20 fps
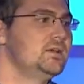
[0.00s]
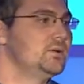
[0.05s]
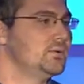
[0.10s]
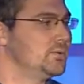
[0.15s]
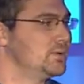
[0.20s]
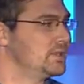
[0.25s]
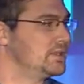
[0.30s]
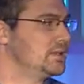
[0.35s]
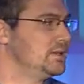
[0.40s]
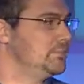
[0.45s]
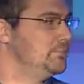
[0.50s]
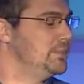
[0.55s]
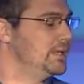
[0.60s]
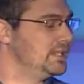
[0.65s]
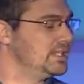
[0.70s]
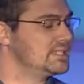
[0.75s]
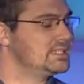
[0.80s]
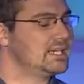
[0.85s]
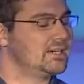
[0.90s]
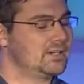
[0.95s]
with a
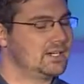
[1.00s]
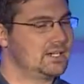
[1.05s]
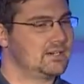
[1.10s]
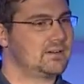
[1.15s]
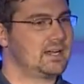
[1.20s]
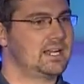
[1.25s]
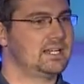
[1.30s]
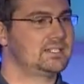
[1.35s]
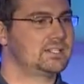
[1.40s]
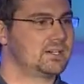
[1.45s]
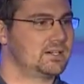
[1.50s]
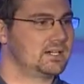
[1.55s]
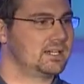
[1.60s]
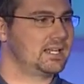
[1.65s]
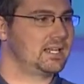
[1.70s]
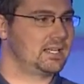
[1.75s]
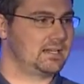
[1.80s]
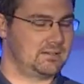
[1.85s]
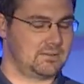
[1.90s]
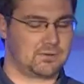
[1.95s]
military-grade
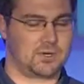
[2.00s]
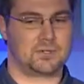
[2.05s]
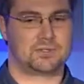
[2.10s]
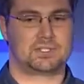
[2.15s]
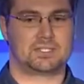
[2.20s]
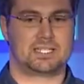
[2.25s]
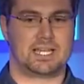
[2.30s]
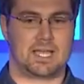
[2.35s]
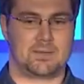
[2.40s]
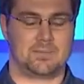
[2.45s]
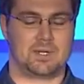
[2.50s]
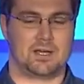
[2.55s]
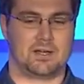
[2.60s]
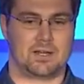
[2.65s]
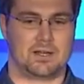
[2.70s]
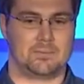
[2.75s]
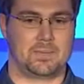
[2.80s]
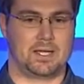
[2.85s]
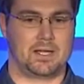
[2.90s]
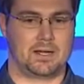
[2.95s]
tourniquet and wrote the time
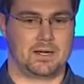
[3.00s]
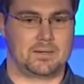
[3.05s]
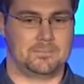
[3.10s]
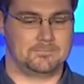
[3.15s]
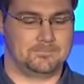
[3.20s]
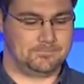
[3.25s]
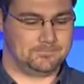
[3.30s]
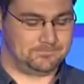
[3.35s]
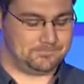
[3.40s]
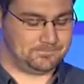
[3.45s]
down on my arm.